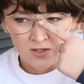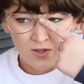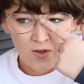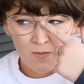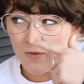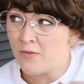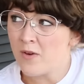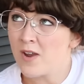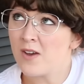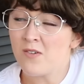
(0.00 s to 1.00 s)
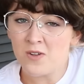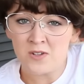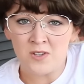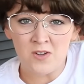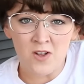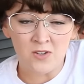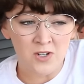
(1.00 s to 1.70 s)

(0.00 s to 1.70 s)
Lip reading: So before I go into the dog